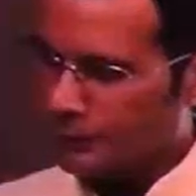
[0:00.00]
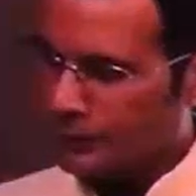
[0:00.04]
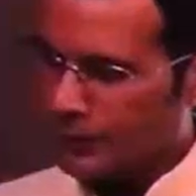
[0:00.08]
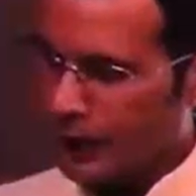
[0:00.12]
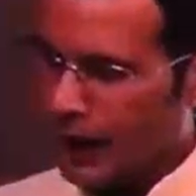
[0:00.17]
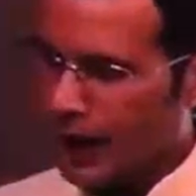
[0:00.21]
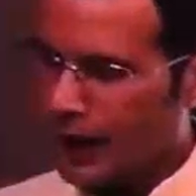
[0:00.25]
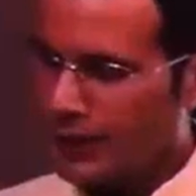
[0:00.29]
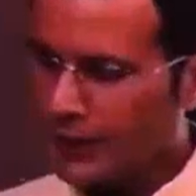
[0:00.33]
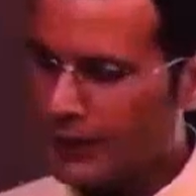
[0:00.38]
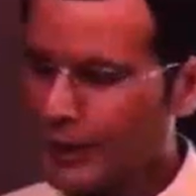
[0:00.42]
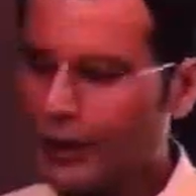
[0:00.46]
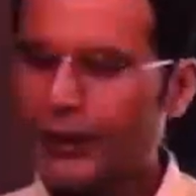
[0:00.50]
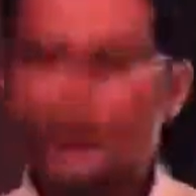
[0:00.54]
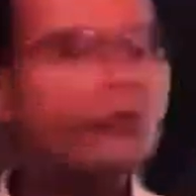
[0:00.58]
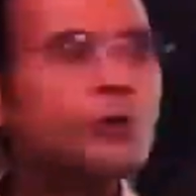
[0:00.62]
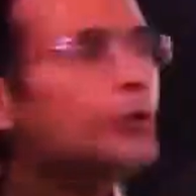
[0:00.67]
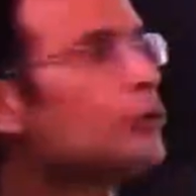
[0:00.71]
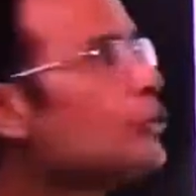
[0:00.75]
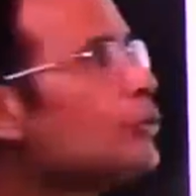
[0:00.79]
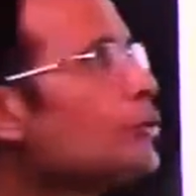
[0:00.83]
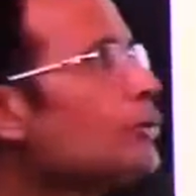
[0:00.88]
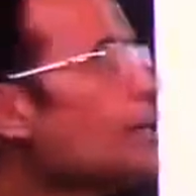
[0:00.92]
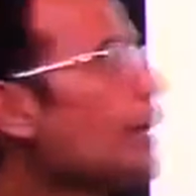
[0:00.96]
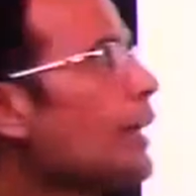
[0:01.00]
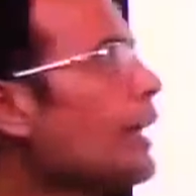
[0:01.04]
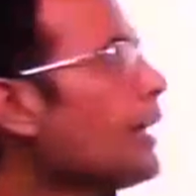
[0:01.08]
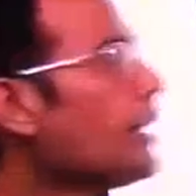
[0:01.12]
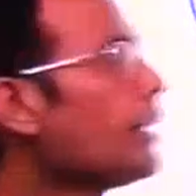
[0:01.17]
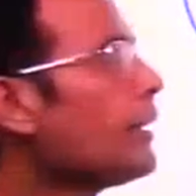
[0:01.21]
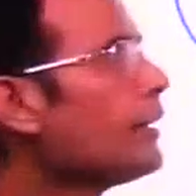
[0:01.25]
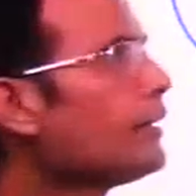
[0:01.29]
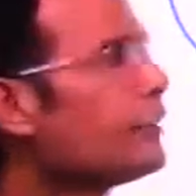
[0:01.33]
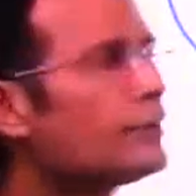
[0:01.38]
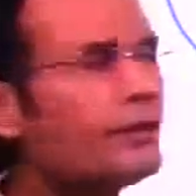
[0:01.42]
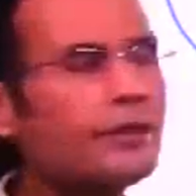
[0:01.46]
I need you to
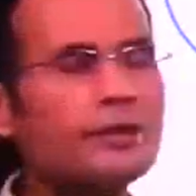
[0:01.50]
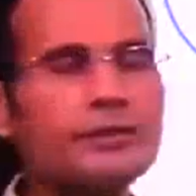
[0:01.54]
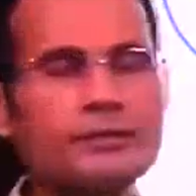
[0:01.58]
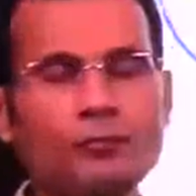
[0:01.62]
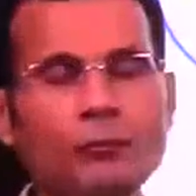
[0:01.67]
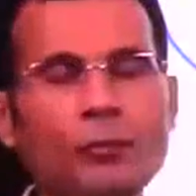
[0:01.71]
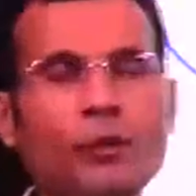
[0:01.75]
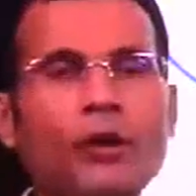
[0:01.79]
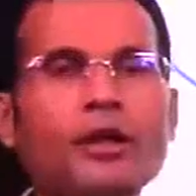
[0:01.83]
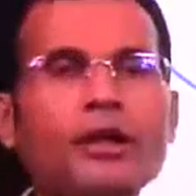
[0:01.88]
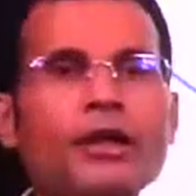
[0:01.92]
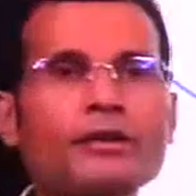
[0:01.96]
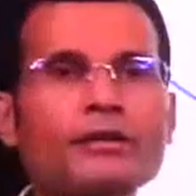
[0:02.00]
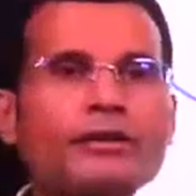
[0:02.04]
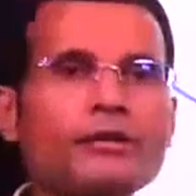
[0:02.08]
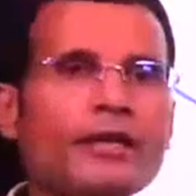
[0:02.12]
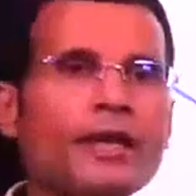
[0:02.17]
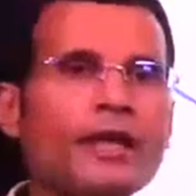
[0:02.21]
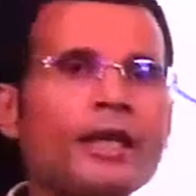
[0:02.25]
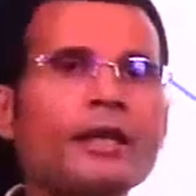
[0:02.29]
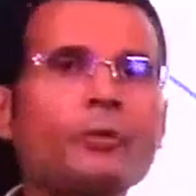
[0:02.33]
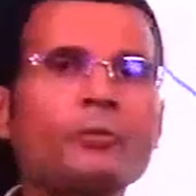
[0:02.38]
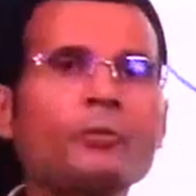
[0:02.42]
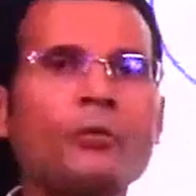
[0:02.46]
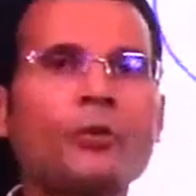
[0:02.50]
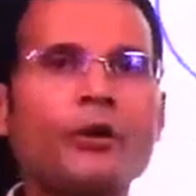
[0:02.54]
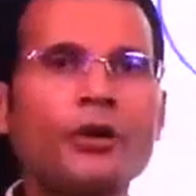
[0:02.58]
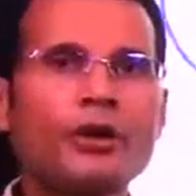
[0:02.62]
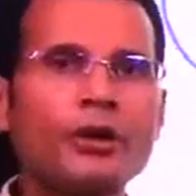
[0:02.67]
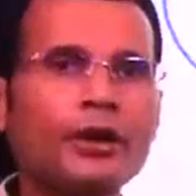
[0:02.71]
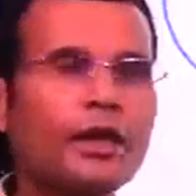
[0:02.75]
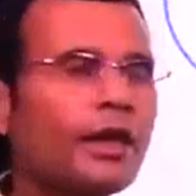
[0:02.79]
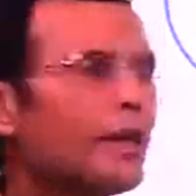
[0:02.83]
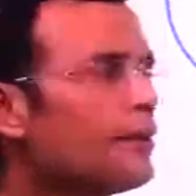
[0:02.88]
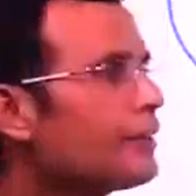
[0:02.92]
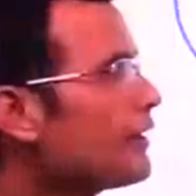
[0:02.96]
take this point as a second
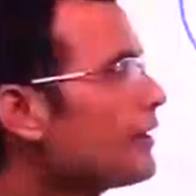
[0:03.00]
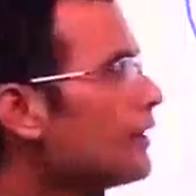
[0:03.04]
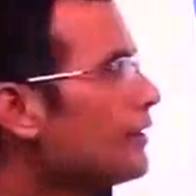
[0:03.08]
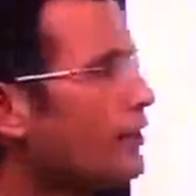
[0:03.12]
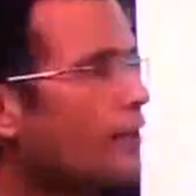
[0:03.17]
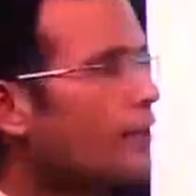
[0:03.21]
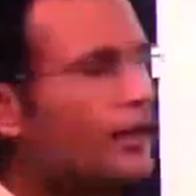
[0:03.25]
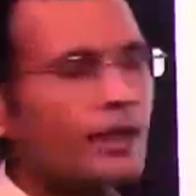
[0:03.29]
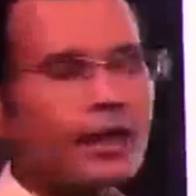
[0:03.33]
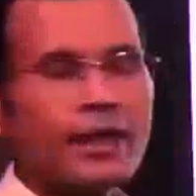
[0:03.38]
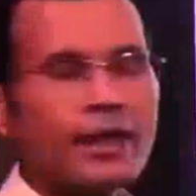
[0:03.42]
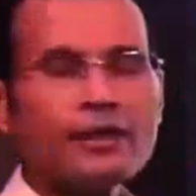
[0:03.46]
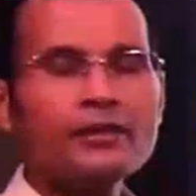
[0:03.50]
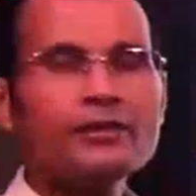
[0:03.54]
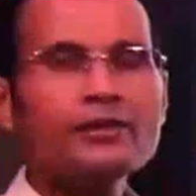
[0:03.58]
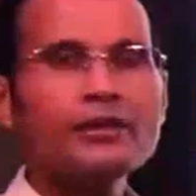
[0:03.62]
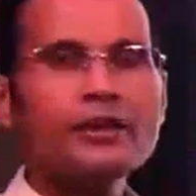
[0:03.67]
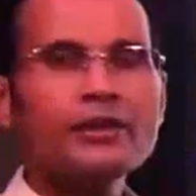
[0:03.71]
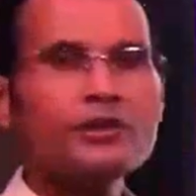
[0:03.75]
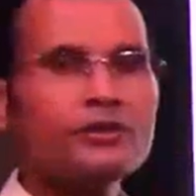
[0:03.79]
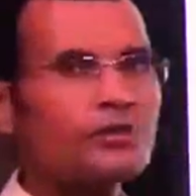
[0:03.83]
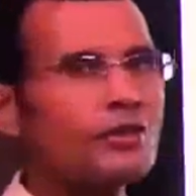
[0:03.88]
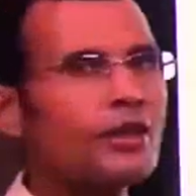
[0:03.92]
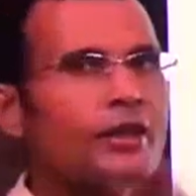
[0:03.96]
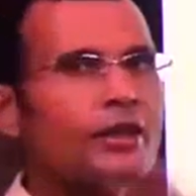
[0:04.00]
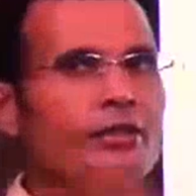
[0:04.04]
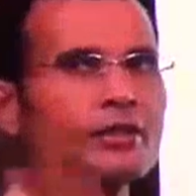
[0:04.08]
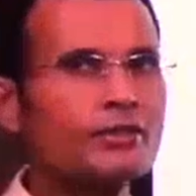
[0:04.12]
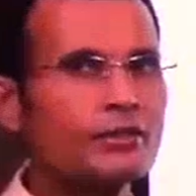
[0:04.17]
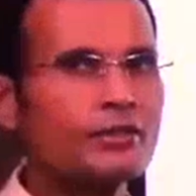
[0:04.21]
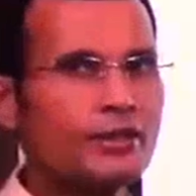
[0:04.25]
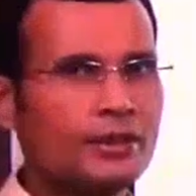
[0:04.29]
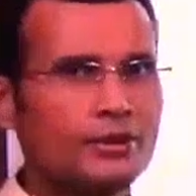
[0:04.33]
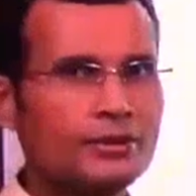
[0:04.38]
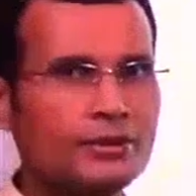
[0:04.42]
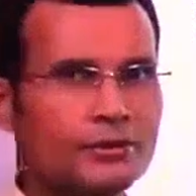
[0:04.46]
point. Excess anions inside the
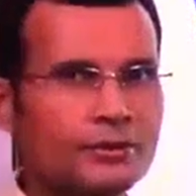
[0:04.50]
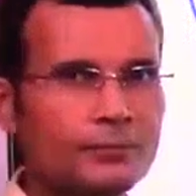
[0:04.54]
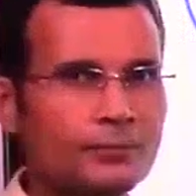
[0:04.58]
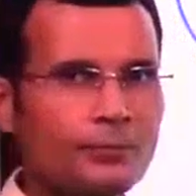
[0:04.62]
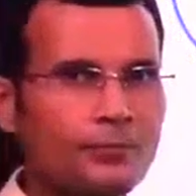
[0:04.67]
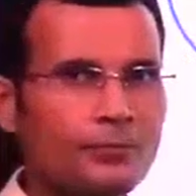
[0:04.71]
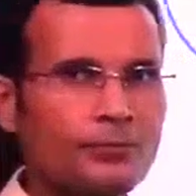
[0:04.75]
cells.